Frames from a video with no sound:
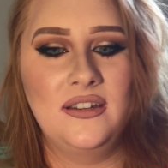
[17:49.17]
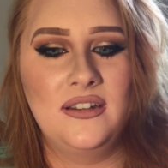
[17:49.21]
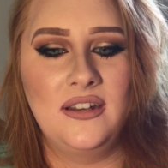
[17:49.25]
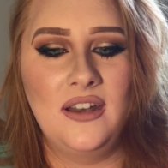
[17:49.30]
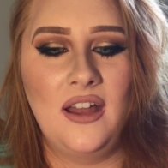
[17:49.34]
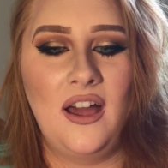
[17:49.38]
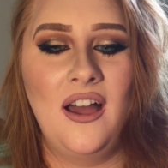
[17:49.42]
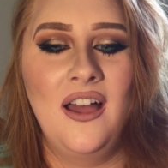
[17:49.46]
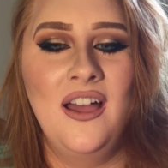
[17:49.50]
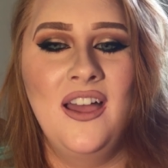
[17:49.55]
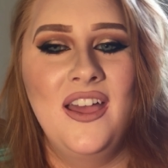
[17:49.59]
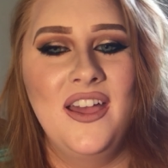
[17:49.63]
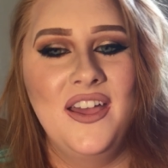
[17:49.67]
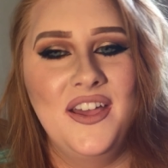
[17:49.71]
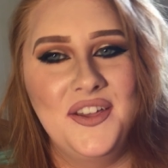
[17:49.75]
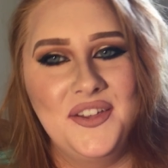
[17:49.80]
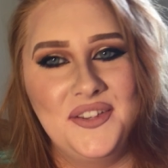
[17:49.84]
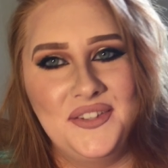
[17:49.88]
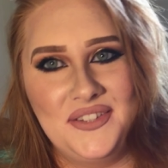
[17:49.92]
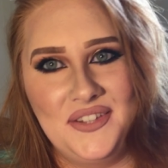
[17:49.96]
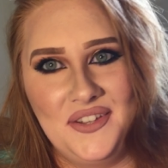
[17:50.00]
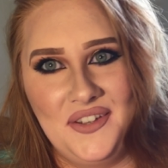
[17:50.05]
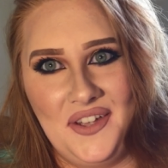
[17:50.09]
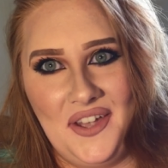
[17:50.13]
da, da.
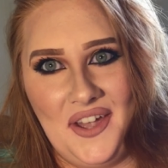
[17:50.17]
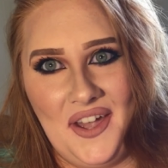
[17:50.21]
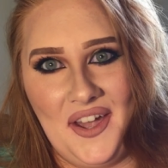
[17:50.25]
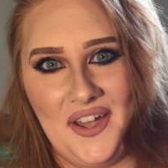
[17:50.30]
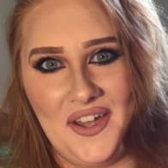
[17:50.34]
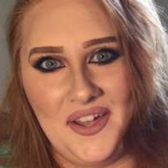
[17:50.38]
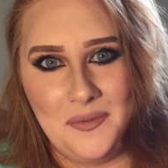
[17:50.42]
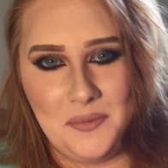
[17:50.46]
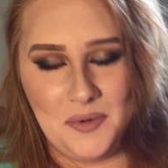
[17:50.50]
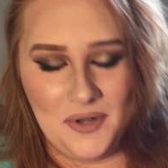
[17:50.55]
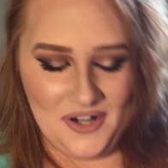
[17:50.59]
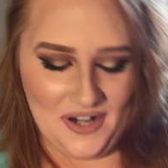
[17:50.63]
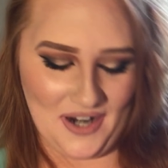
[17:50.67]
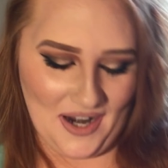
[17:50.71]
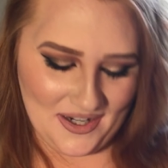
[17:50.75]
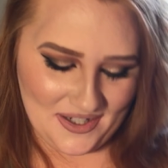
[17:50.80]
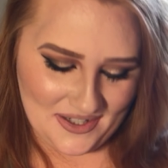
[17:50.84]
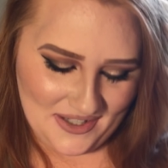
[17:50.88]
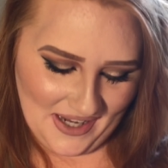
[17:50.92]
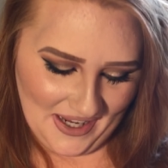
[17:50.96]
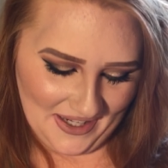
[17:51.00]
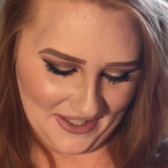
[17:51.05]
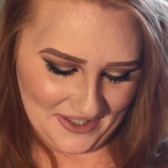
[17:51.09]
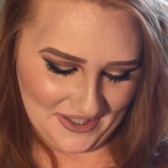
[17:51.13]
so yeah
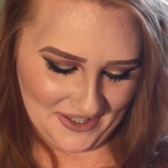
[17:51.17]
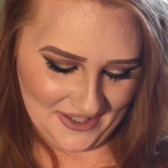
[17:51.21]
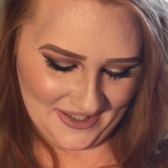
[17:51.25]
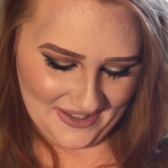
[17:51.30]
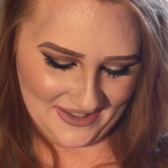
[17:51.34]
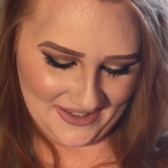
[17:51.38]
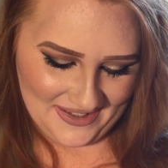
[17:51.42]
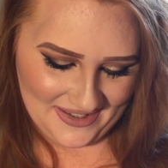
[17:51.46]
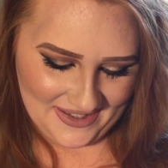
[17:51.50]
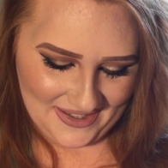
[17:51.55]
procrastination